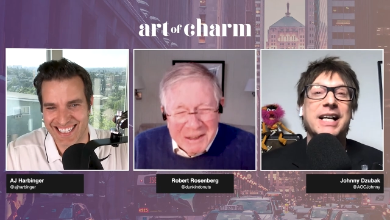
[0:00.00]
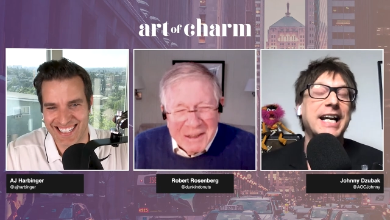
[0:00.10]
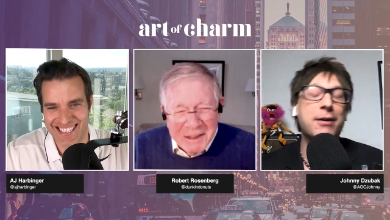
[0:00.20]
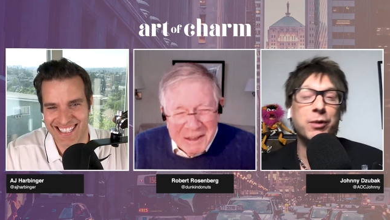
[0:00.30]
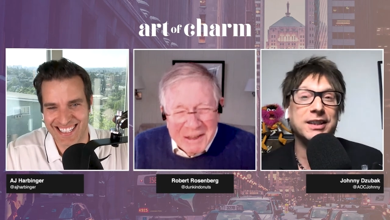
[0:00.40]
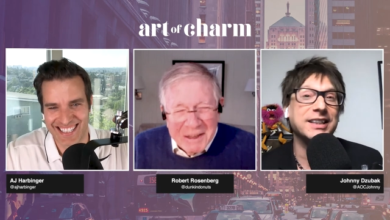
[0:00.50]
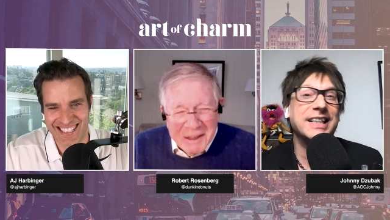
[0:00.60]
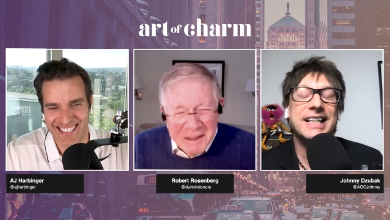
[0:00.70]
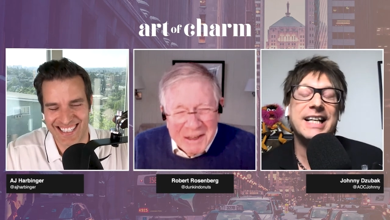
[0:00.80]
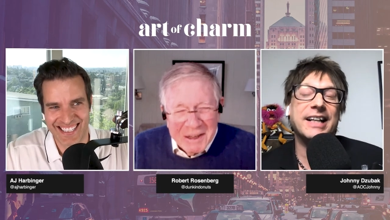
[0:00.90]
Speaker 1: it was
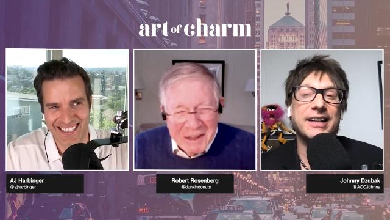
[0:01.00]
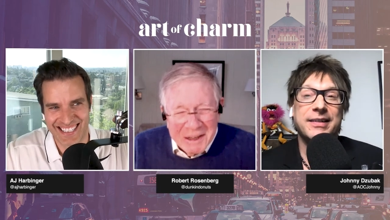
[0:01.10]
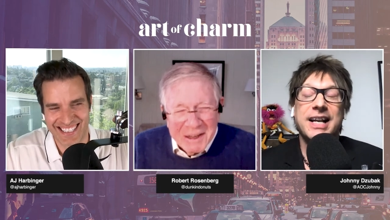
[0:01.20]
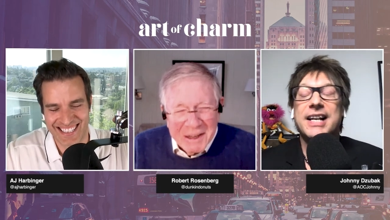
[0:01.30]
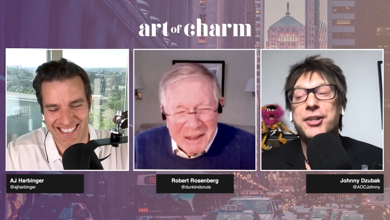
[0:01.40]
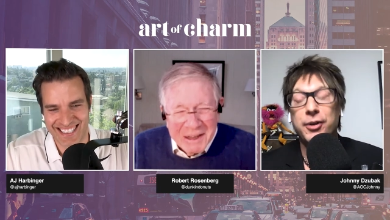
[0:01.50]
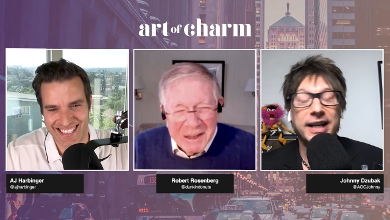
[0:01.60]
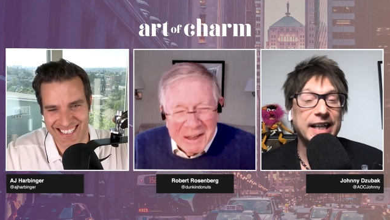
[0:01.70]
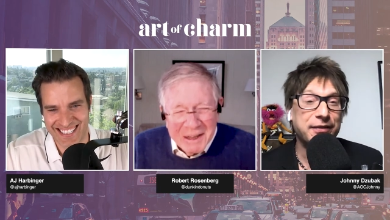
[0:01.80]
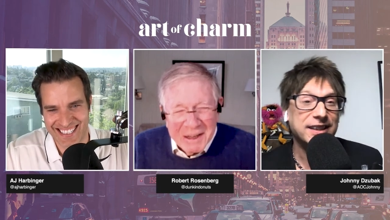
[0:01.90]
you
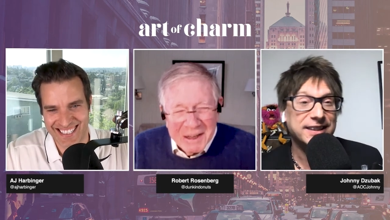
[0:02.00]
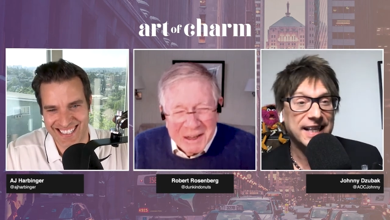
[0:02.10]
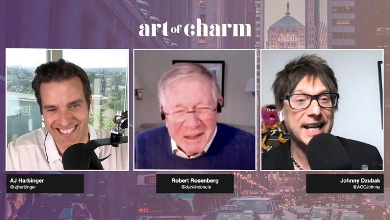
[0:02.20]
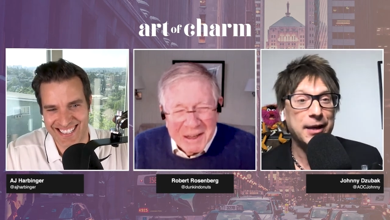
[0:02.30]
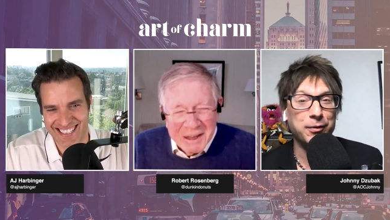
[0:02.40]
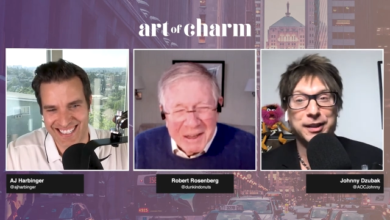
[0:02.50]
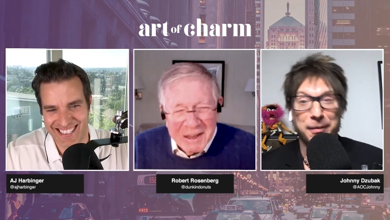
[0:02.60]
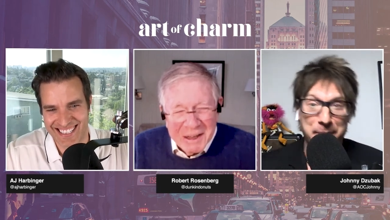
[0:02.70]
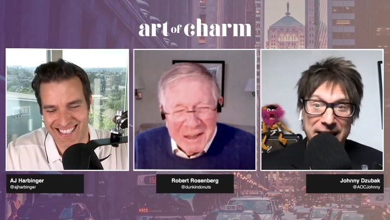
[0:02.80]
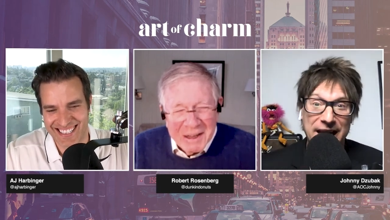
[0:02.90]
could even say it was
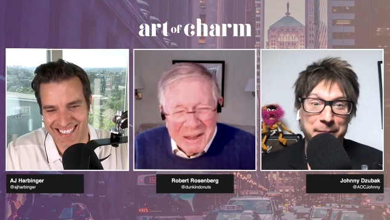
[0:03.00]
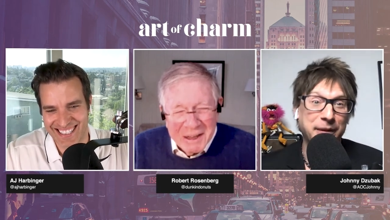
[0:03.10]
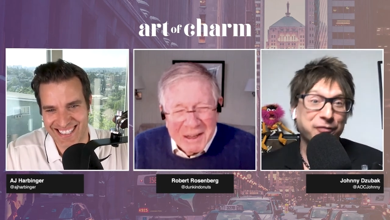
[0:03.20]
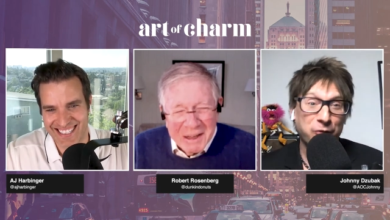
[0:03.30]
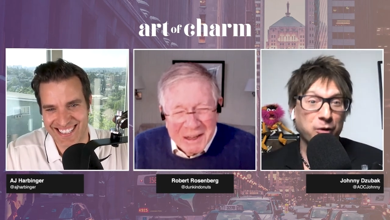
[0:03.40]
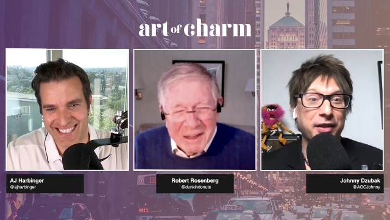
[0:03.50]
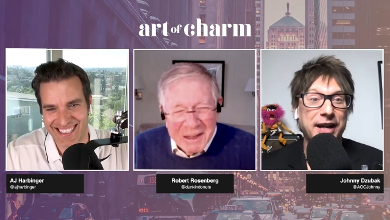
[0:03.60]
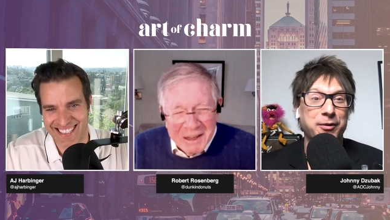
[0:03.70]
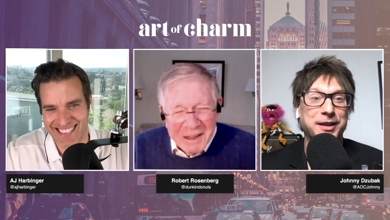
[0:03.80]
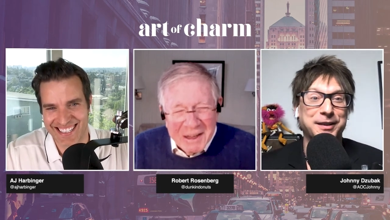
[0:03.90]
a meme before
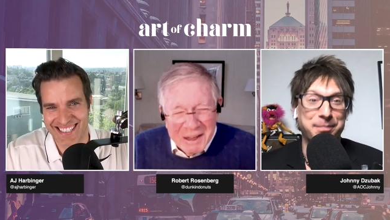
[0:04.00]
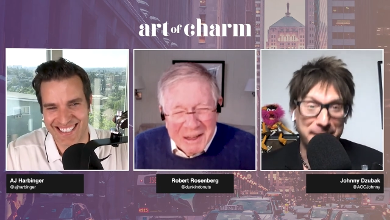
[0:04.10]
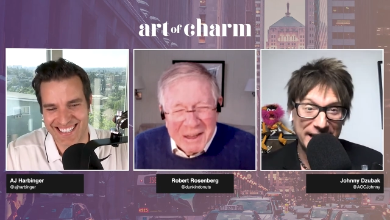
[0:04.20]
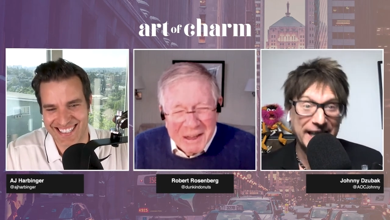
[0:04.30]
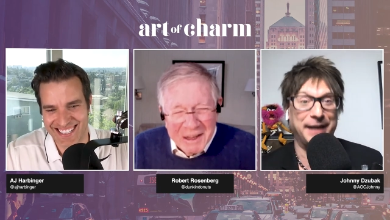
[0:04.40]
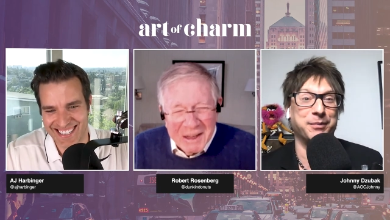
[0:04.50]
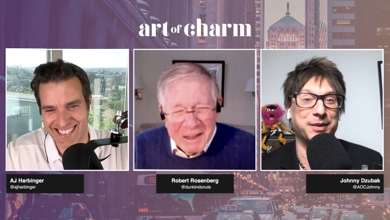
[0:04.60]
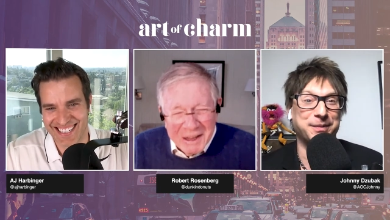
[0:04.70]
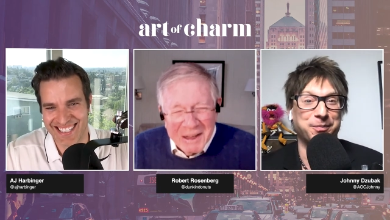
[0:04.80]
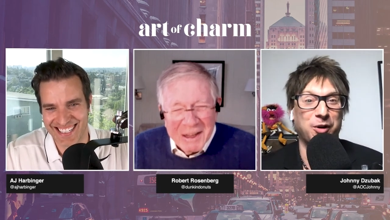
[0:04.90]
there was
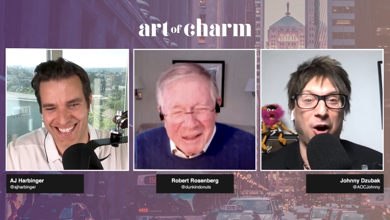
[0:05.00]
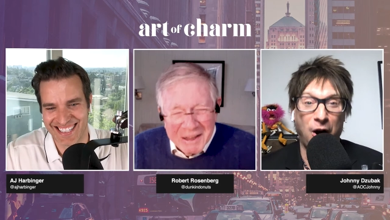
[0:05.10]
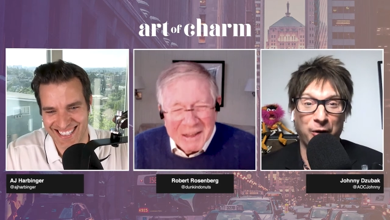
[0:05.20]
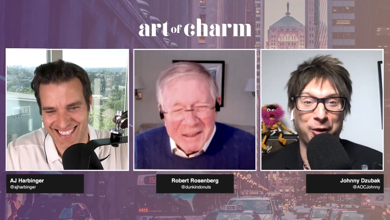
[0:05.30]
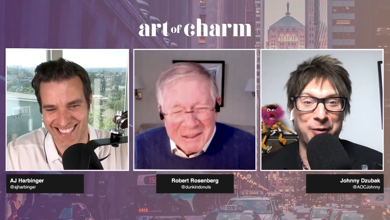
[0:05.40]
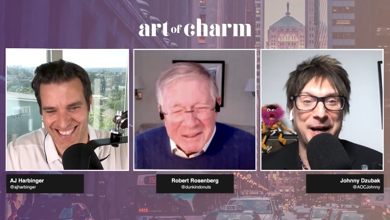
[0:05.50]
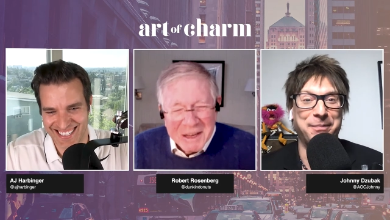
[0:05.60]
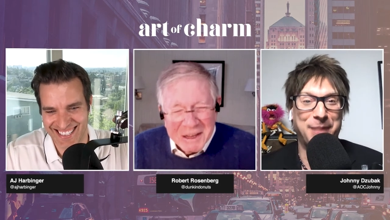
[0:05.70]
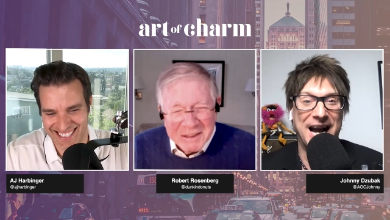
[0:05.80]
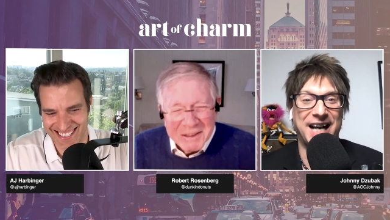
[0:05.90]
memes all the way
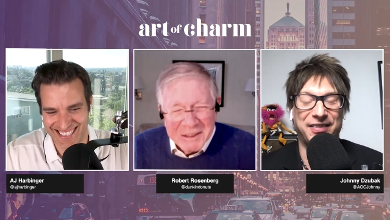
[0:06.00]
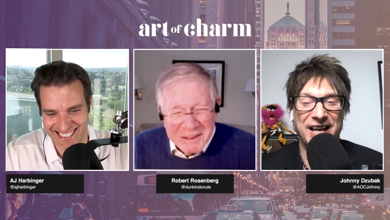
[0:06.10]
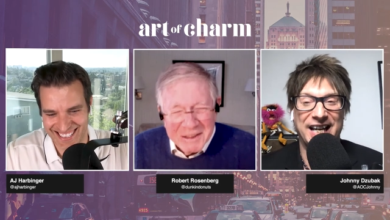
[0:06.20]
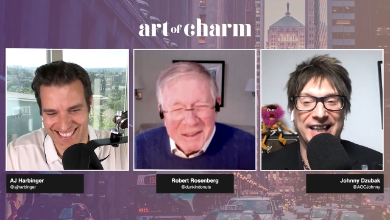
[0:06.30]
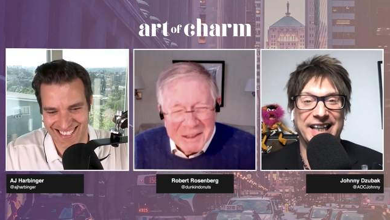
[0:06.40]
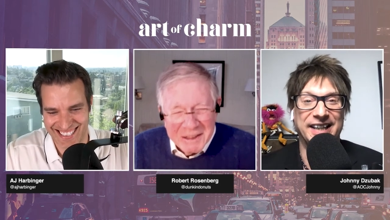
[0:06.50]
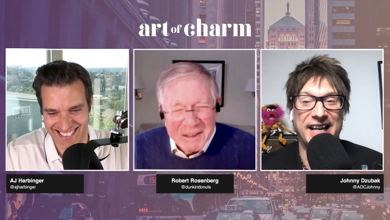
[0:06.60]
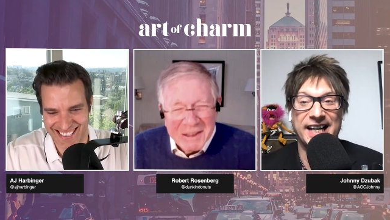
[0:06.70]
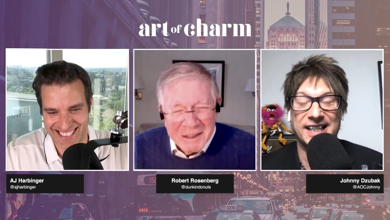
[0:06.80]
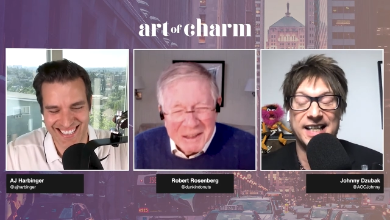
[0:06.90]
back then in the
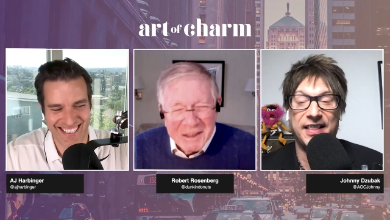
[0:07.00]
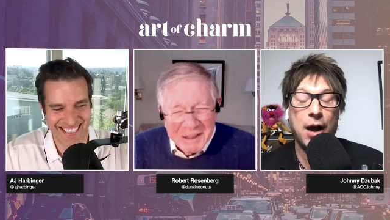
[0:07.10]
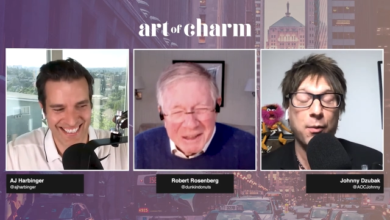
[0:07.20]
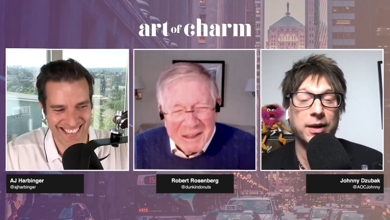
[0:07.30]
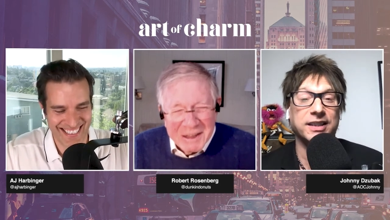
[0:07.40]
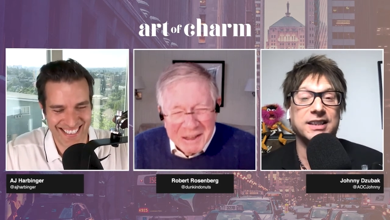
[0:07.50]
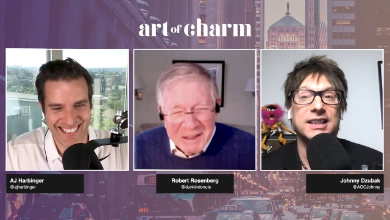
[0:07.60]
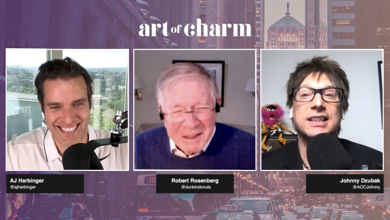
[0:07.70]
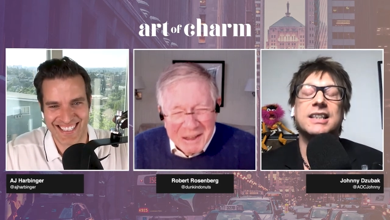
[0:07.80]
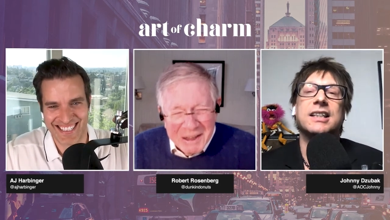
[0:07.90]
80s. And that was
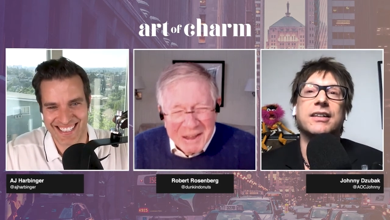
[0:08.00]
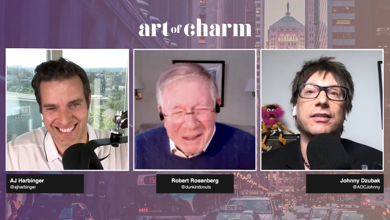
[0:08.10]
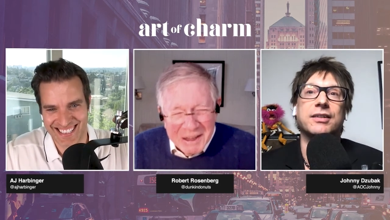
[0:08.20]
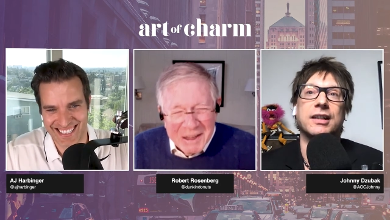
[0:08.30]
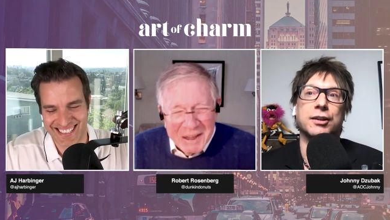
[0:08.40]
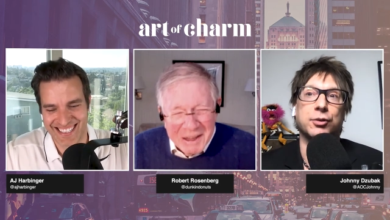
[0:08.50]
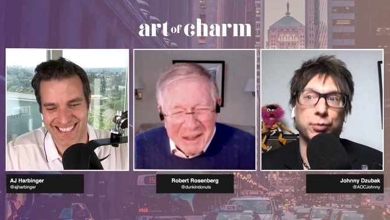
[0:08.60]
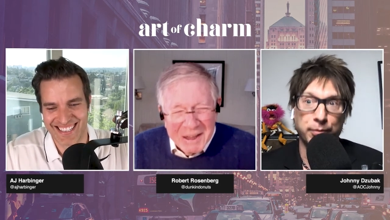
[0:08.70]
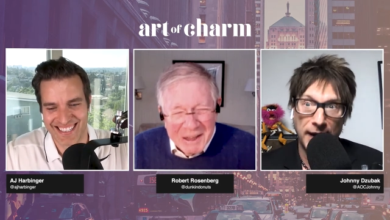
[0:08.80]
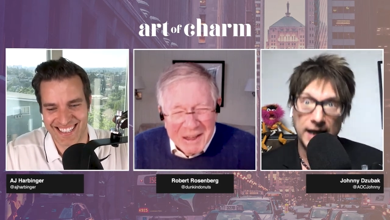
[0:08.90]
uh,
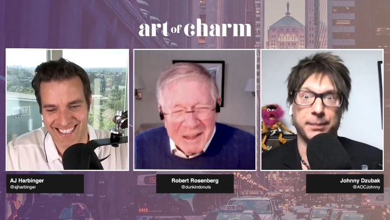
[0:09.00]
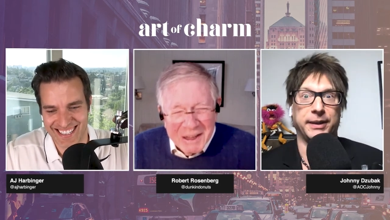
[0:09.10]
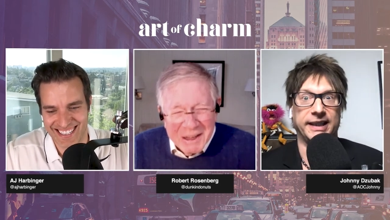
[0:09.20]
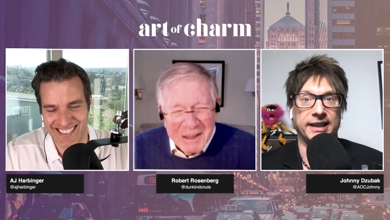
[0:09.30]
incredibly